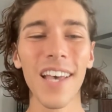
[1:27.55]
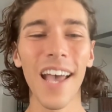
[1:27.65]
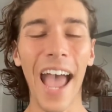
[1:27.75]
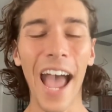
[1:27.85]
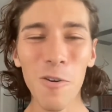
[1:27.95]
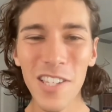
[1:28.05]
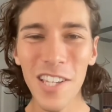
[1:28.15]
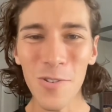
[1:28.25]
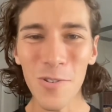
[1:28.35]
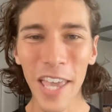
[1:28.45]
How is
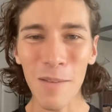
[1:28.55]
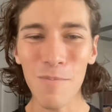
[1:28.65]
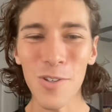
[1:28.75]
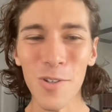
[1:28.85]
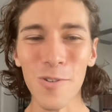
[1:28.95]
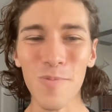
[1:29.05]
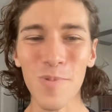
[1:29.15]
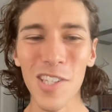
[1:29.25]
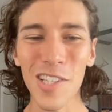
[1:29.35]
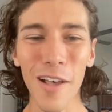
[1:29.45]
it you came to
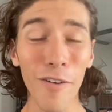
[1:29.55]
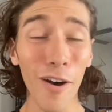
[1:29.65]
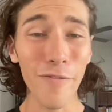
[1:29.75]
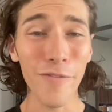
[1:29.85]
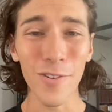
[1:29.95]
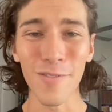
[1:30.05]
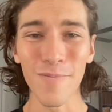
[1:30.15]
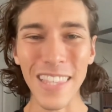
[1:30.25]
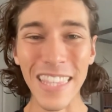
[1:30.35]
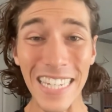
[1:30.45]
slough off your
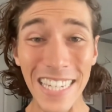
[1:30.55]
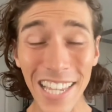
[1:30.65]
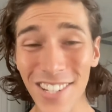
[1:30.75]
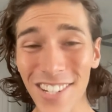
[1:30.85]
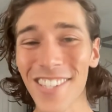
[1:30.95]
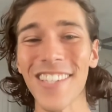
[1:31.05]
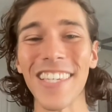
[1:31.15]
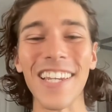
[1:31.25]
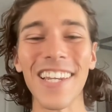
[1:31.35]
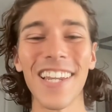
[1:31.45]
litigious
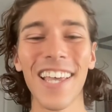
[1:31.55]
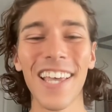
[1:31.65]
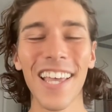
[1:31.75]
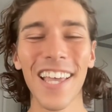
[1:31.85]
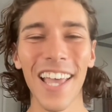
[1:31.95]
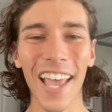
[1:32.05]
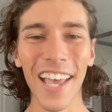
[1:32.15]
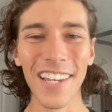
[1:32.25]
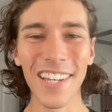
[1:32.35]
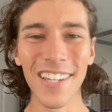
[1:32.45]
skin
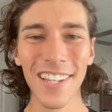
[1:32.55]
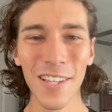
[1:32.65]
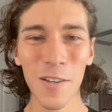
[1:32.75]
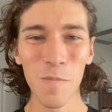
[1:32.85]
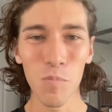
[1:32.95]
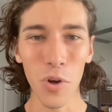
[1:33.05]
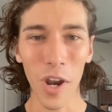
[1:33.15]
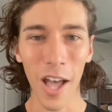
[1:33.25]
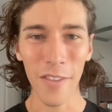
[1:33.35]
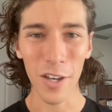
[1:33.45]
and put
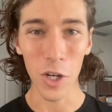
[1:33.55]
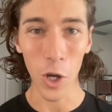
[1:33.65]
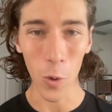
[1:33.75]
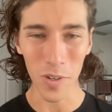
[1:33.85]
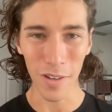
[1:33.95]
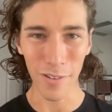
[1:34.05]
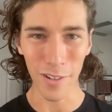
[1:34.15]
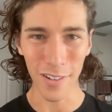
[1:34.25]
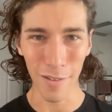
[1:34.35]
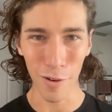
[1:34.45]
on the coat of
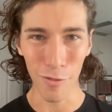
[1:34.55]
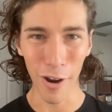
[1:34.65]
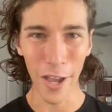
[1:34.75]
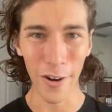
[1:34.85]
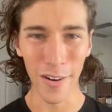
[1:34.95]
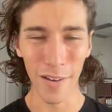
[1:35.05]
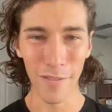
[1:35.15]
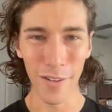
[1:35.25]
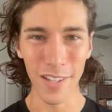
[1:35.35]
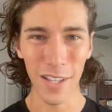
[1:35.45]
a writer,
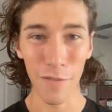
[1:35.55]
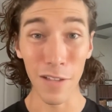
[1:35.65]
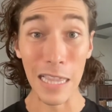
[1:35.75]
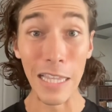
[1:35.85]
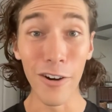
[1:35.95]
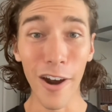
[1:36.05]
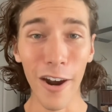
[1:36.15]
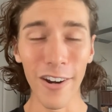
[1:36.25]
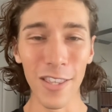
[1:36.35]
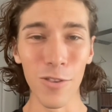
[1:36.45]
of a
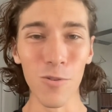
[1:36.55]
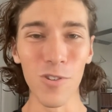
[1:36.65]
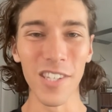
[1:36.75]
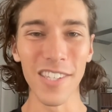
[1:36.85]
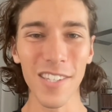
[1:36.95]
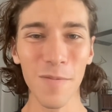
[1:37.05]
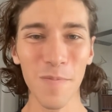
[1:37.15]
literary enthusiast?